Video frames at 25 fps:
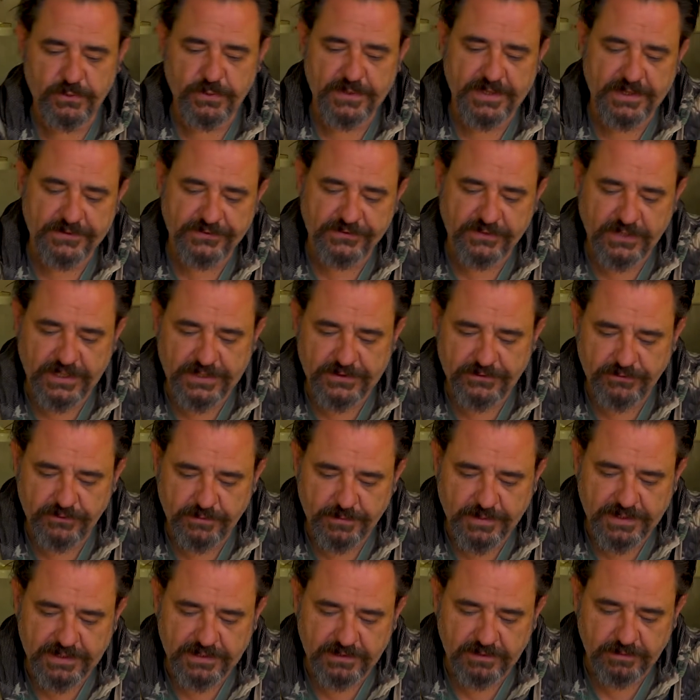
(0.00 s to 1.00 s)
when I was going
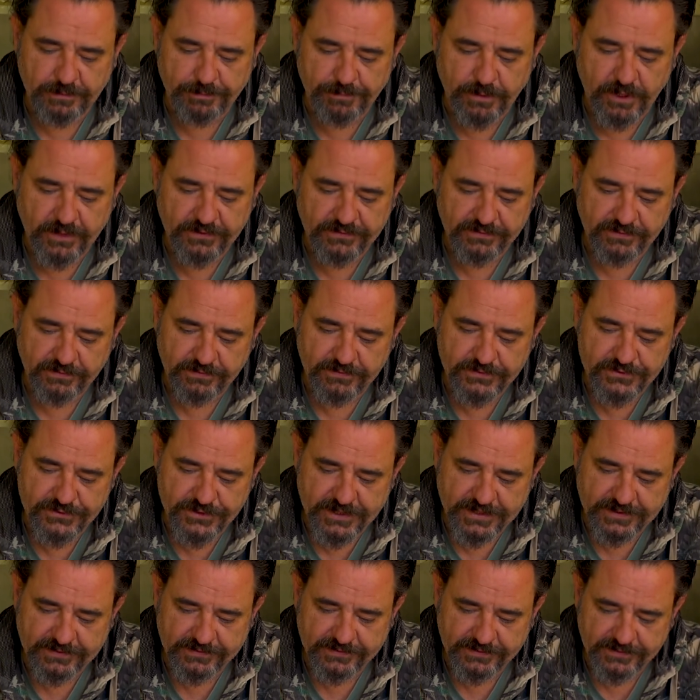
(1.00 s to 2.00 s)
through my little box of
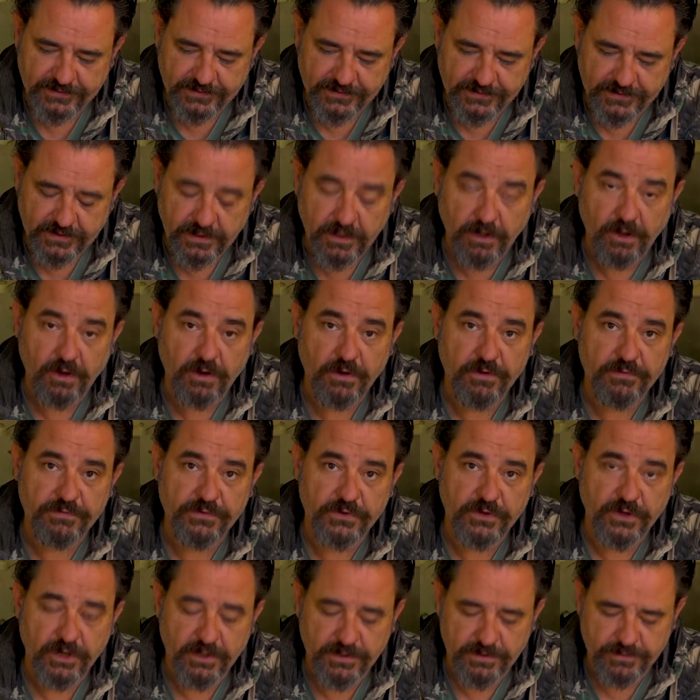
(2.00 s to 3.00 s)
tricks, the long
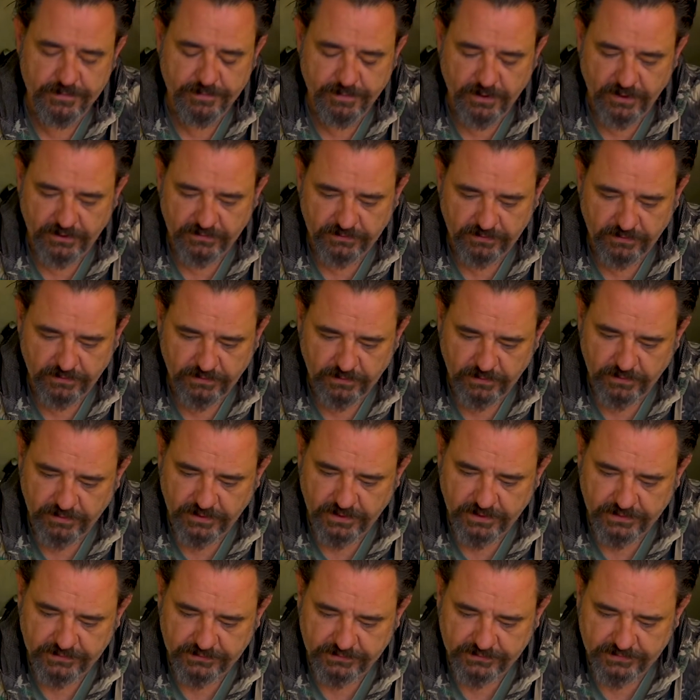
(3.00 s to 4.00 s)
forgotten box with
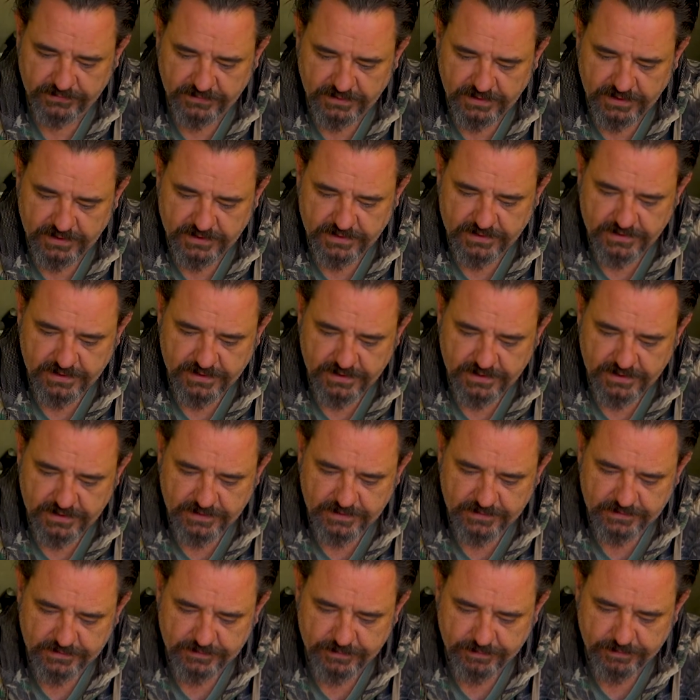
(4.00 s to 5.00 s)
all those
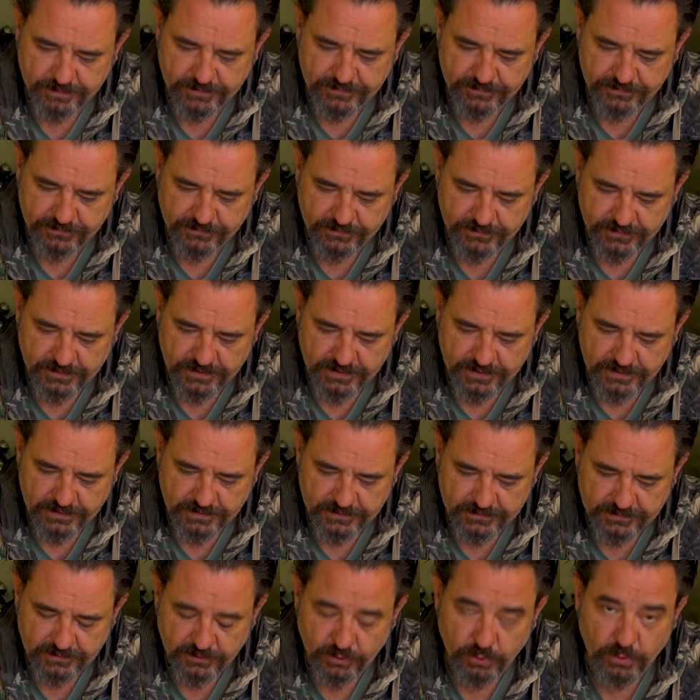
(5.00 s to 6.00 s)

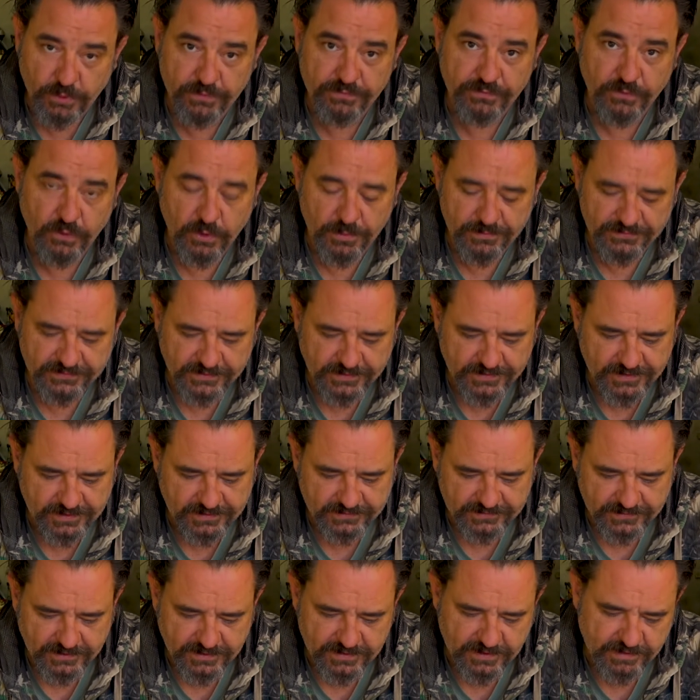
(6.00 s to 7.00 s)
lure forms and
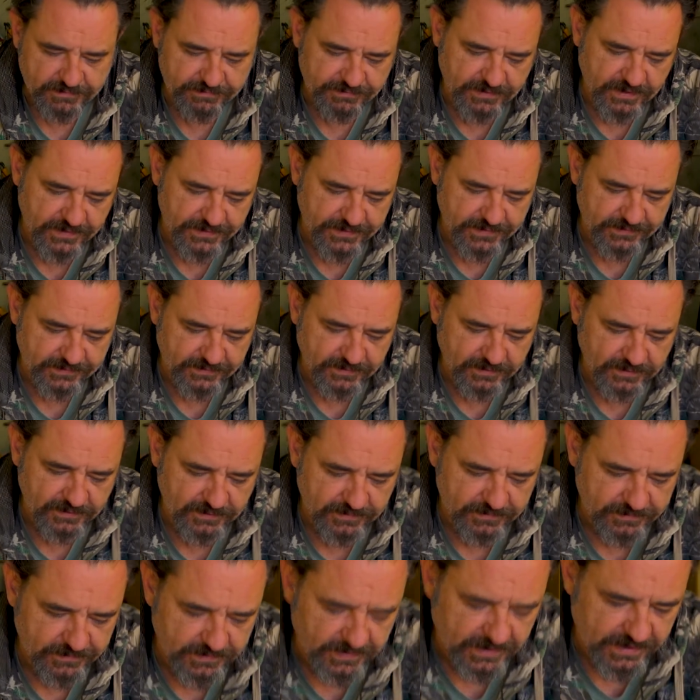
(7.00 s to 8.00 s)
things in it, I found this
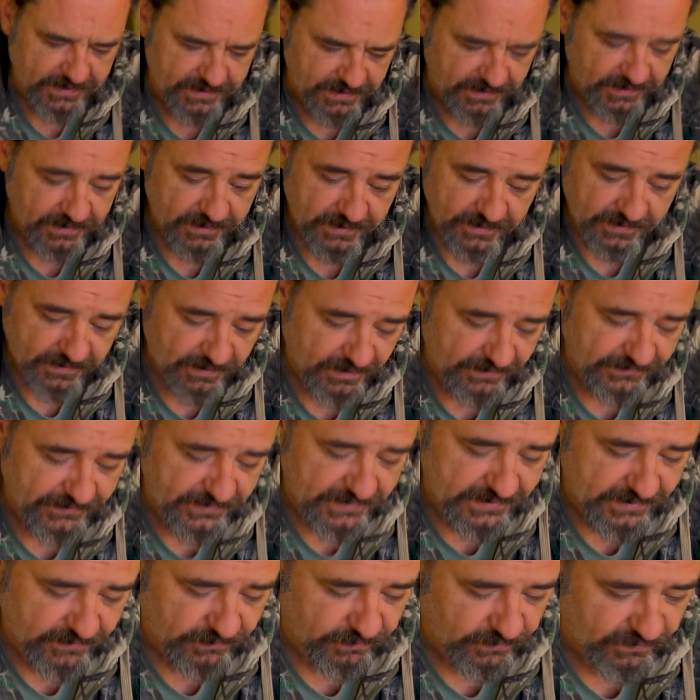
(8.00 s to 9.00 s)
little guy here. I
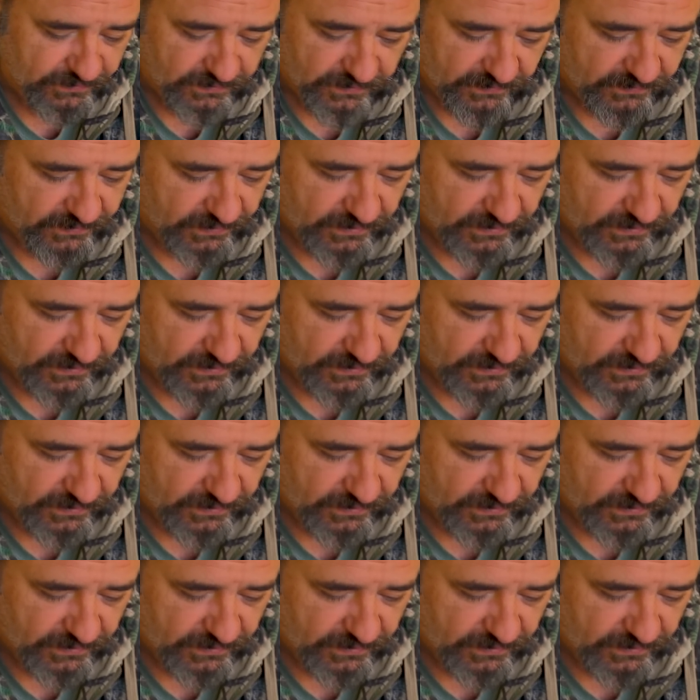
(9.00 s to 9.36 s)
think this was just a